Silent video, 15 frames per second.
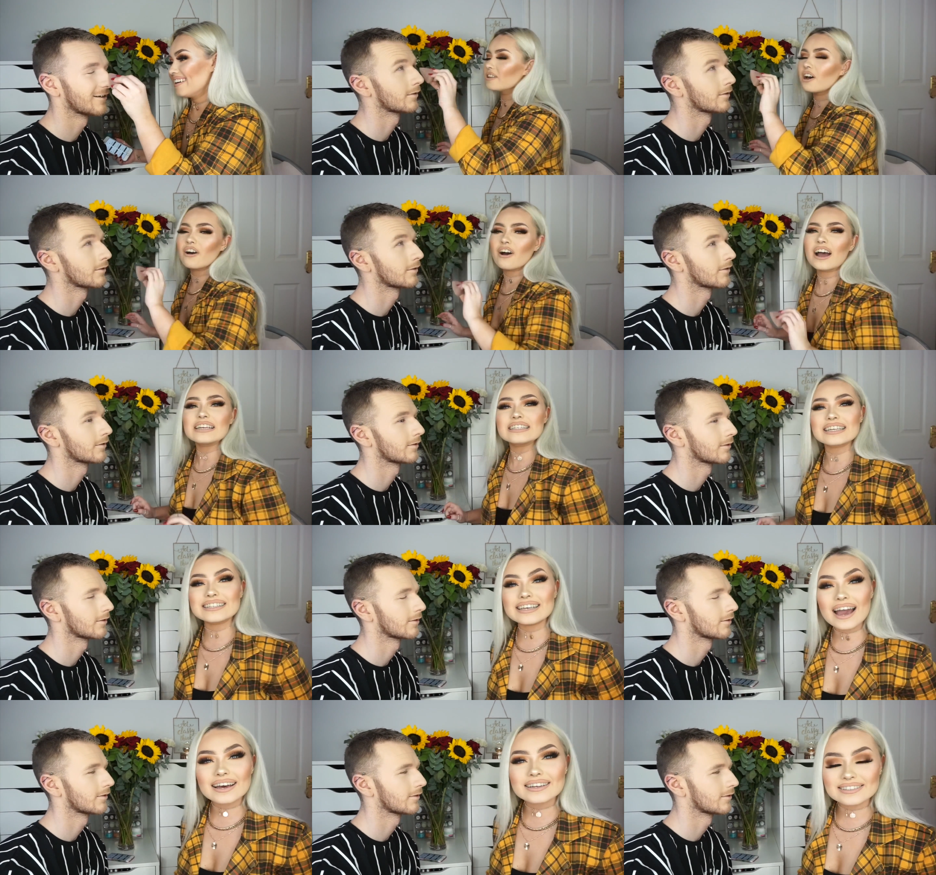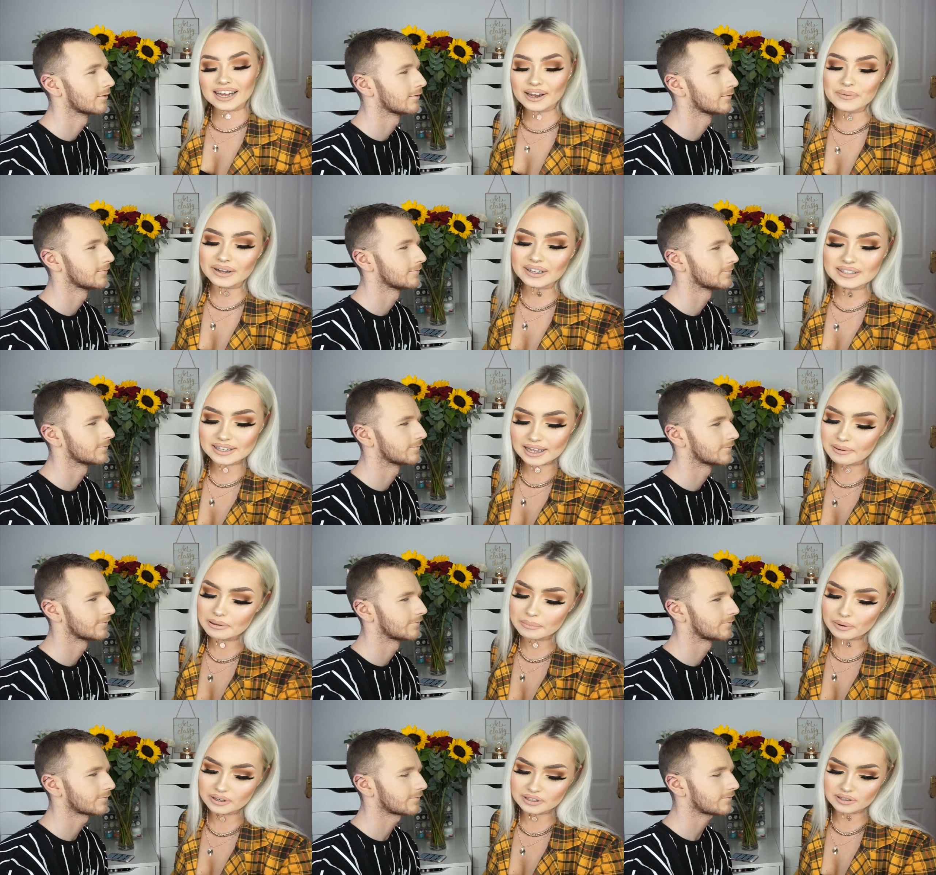Speaker 1: no, so yes, I will say I'm
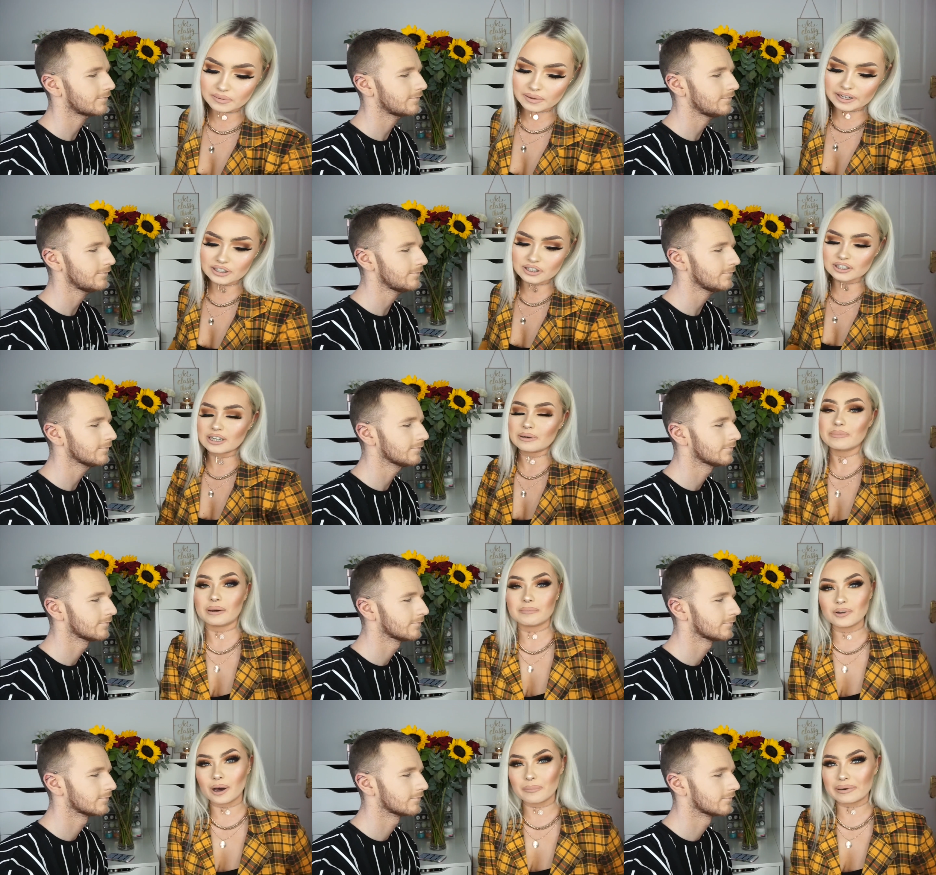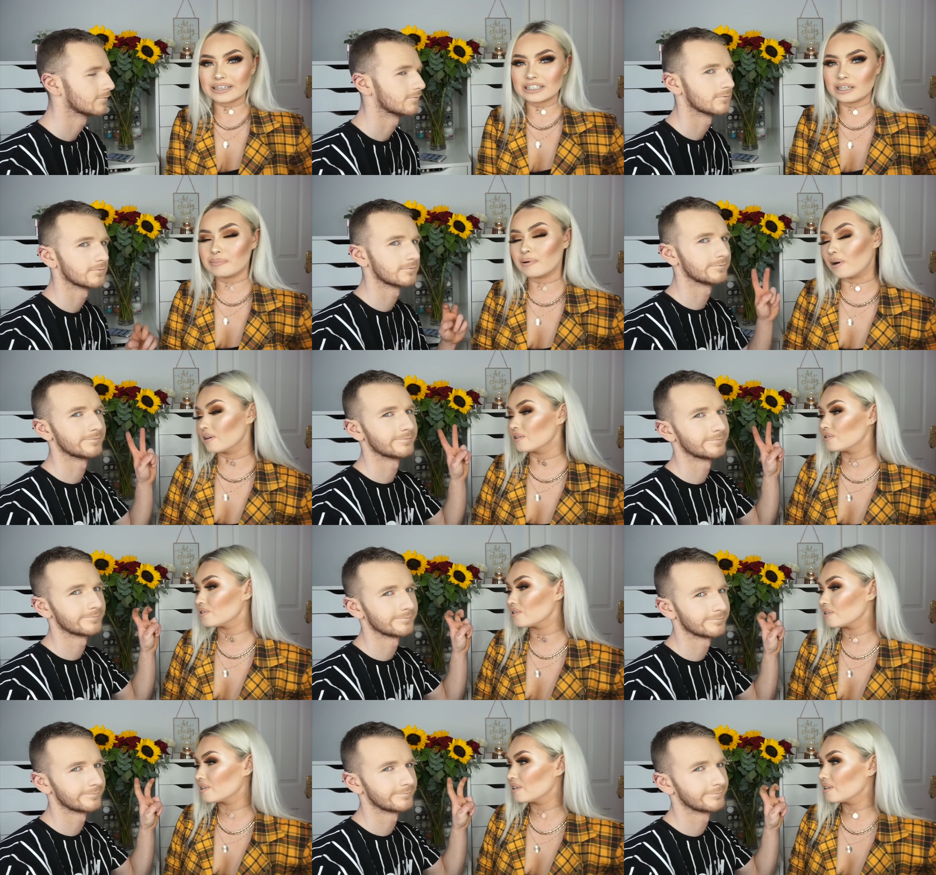the boss in the relationship, but I'm not a bitchy boss.